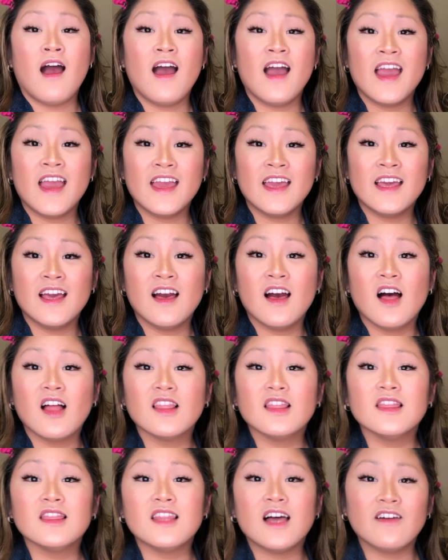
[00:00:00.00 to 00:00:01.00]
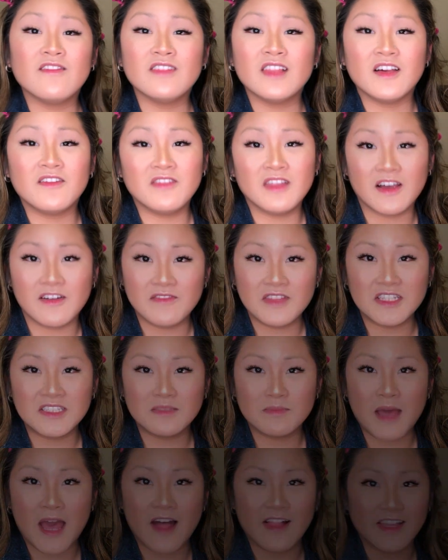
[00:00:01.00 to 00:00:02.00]
I love, love, love this
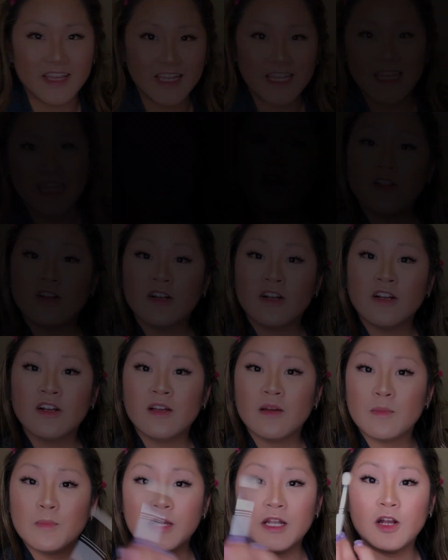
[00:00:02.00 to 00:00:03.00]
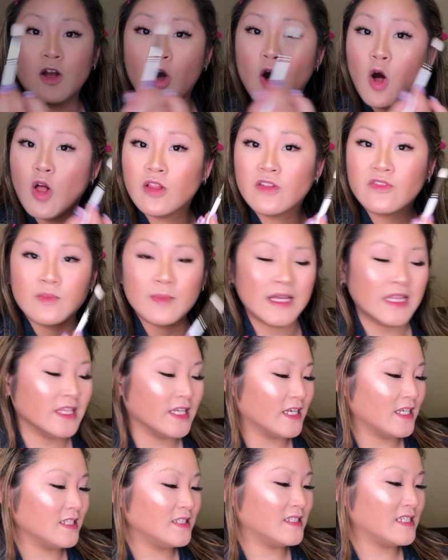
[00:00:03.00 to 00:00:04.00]
palette. I'm gonna take a color, put it all over my
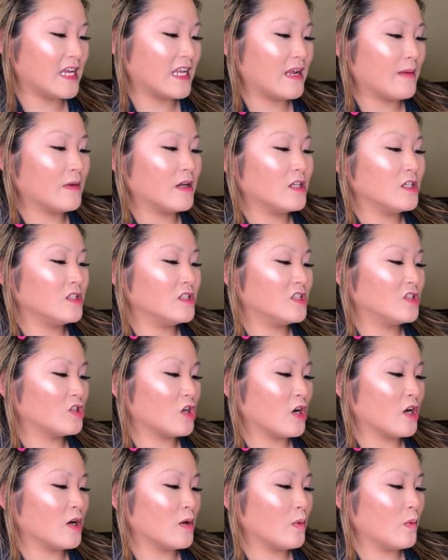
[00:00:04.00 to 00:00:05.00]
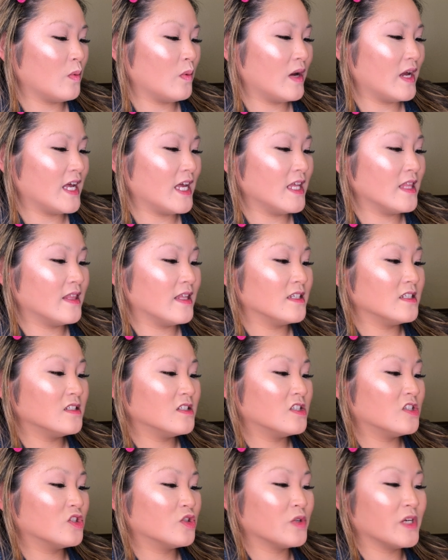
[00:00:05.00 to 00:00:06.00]
lids, and I'm gonna start with
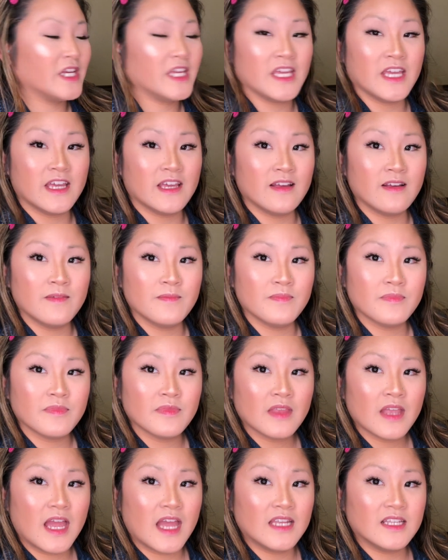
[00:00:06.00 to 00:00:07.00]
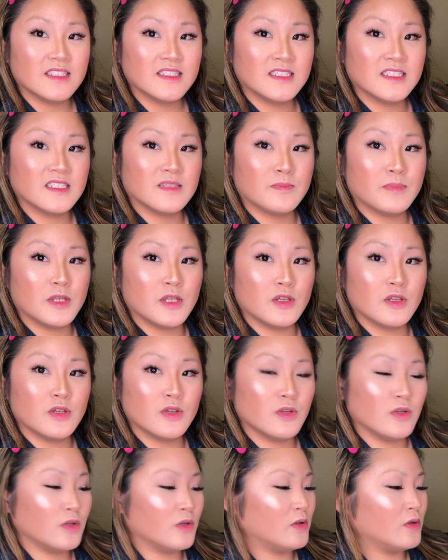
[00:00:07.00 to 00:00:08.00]
Streaking, and it's this
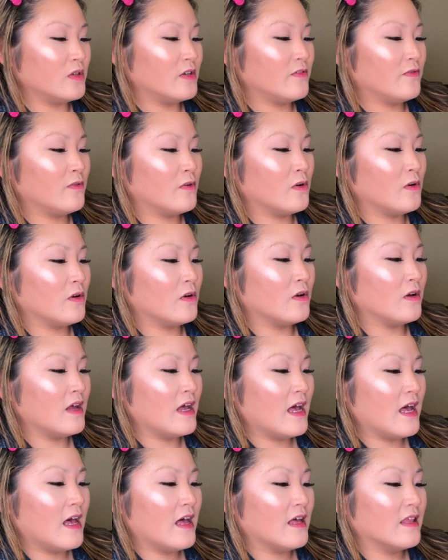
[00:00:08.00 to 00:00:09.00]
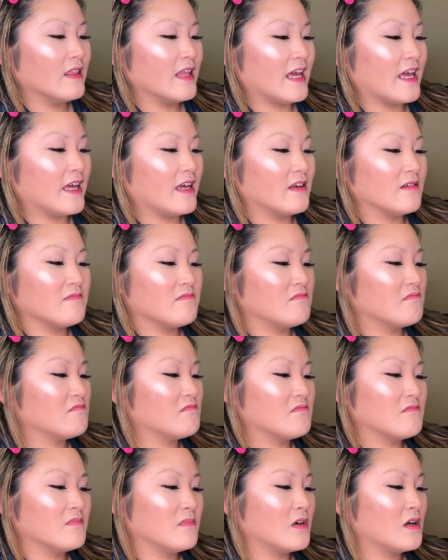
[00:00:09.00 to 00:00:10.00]
beautiful, like,
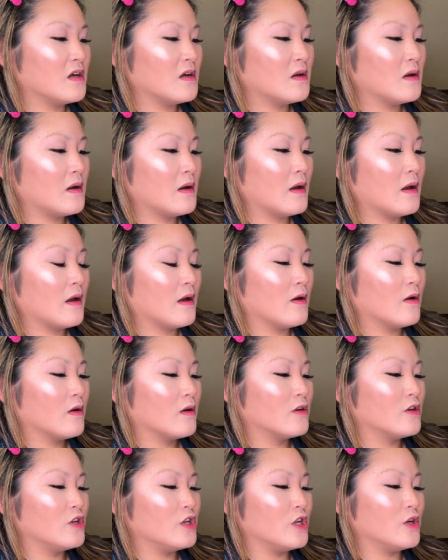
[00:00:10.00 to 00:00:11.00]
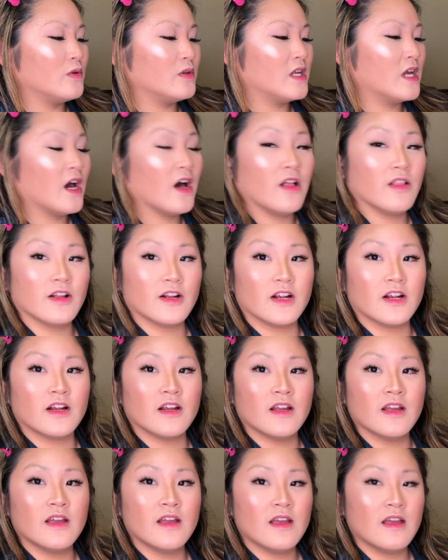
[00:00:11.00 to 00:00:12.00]
nude
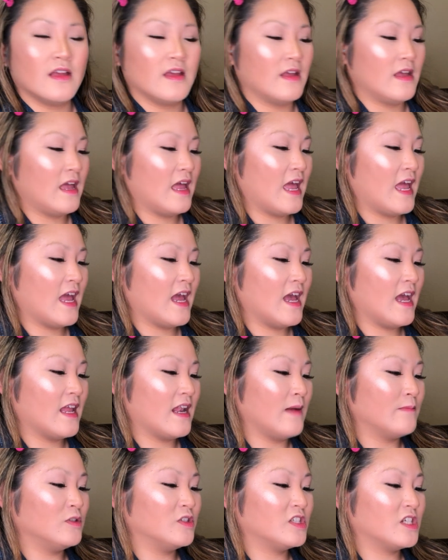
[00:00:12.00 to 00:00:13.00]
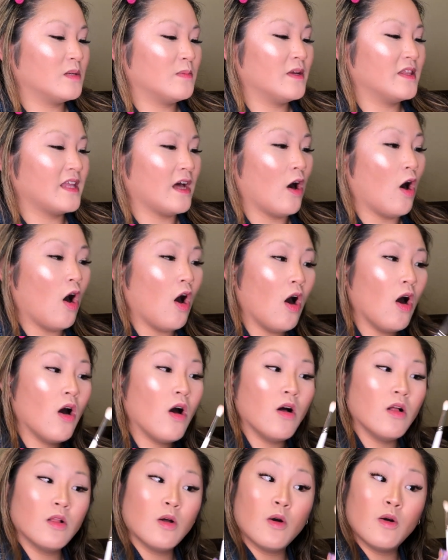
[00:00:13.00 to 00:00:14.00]
color, and I'm just gonna put that
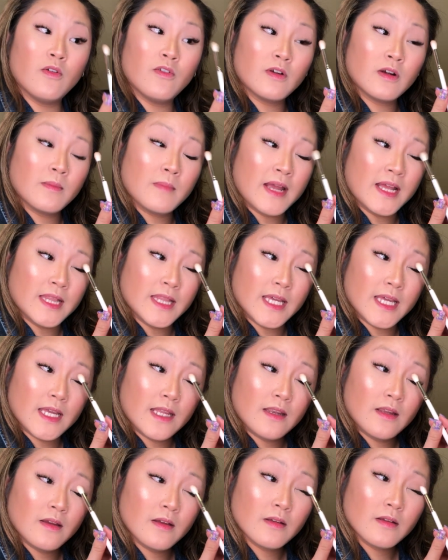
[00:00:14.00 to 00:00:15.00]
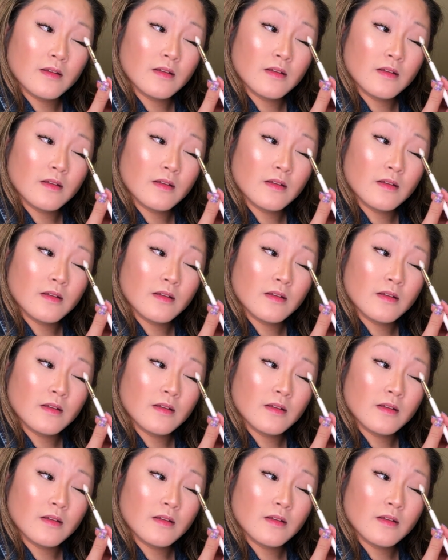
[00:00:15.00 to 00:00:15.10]
all over my lid.